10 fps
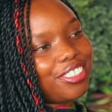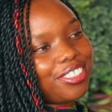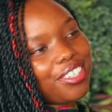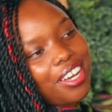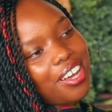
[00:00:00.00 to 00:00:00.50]
Because
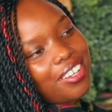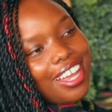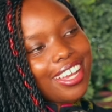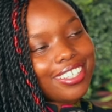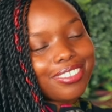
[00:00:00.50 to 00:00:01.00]
you know how,
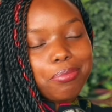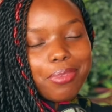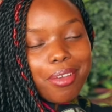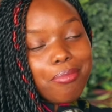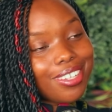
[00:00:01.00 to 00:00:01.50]
like,
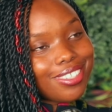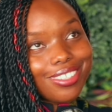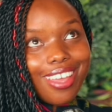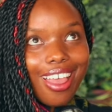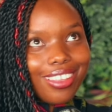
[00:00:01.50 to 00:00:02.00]
being
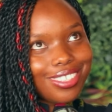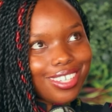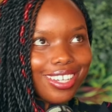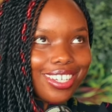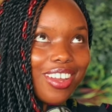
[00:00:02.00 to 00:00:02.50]

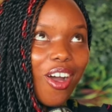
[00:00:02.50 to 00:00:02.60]
multi-talented and